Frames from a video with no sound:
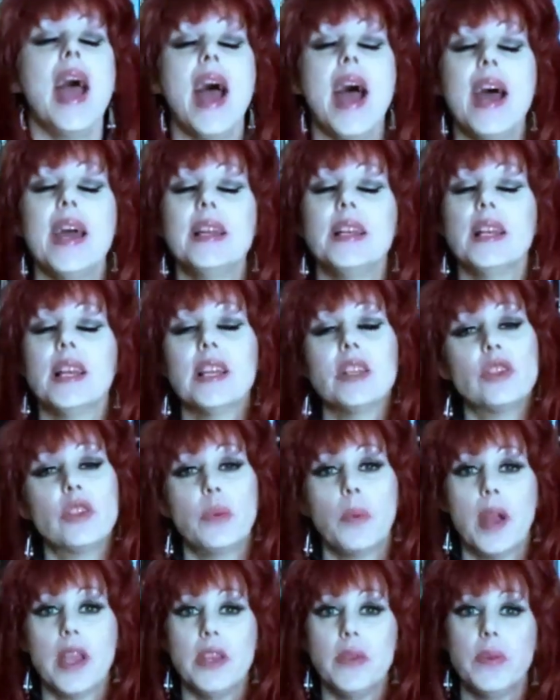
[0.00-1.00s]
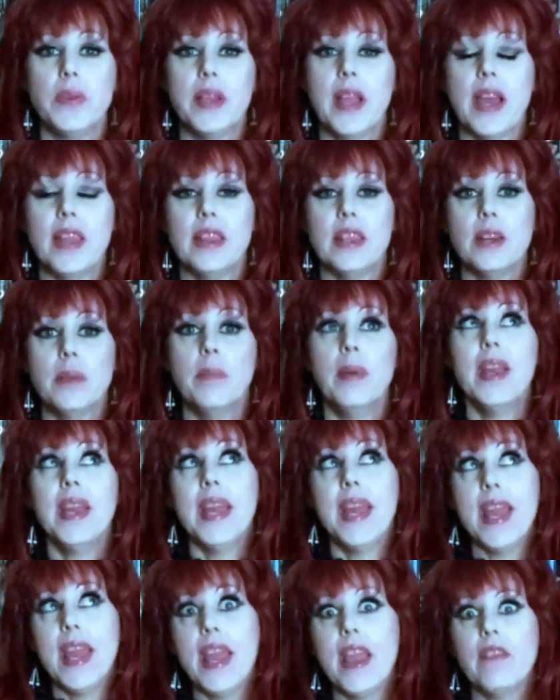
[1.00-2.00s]
and links to where you can get them
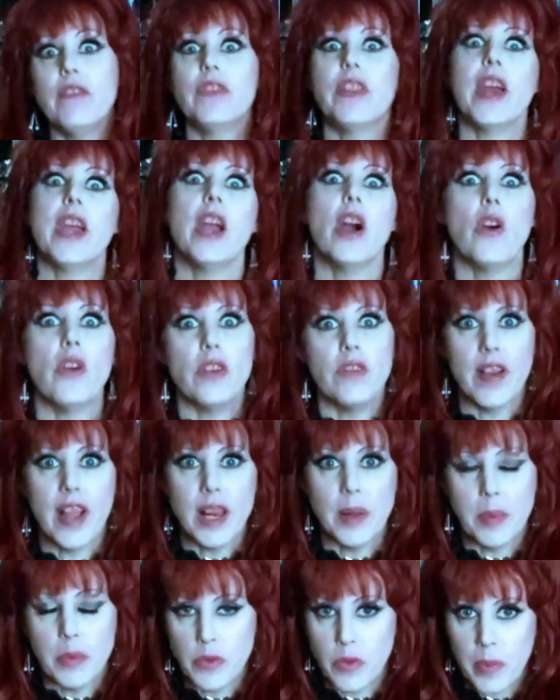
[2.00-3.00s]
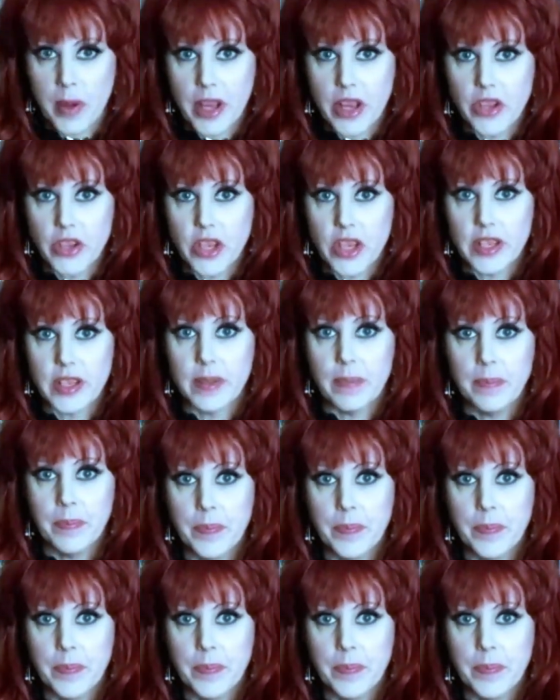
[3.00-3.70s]
if they are available for purchase.